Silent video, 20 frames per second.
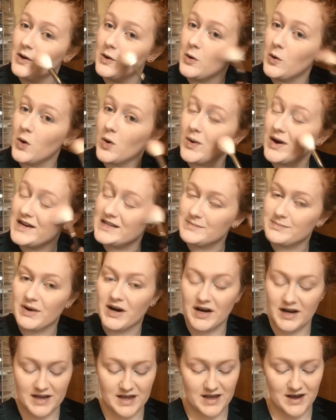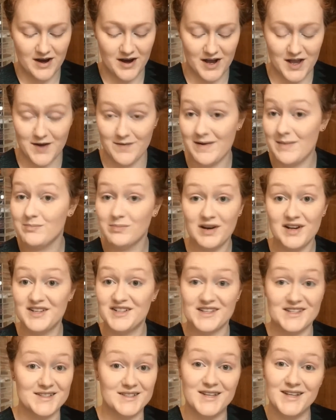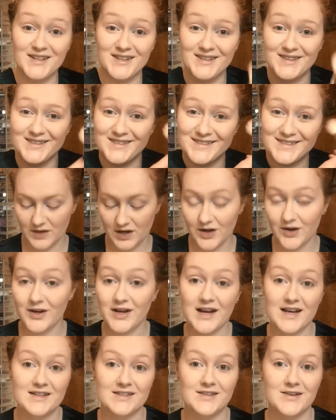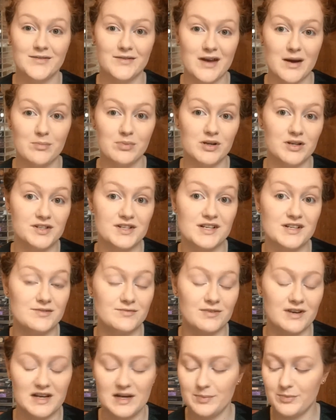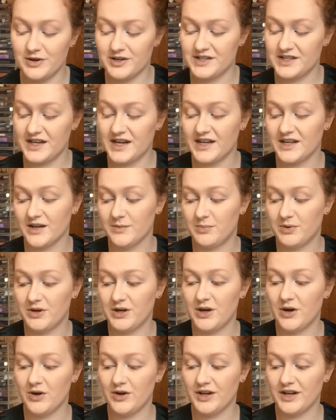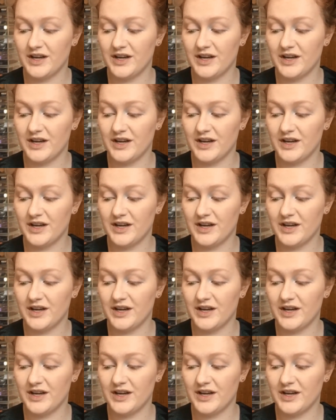always buy higher end blushes. Okay, so that blush is really pretty, and I put it on